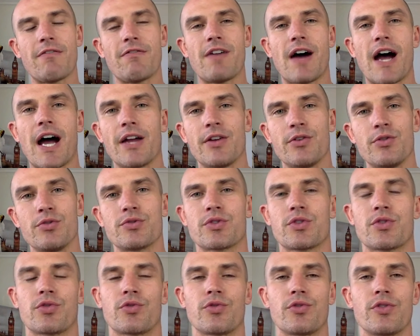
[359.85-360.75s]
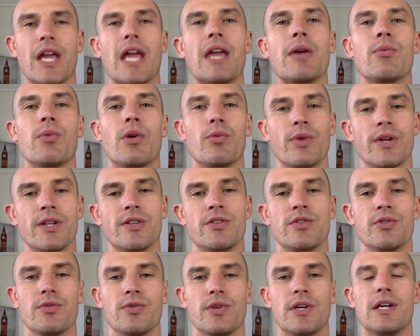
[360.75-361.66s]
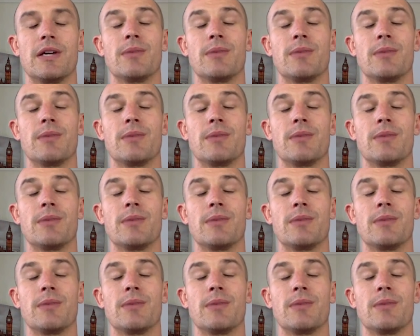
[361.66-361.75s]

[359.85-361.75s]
values create what we do.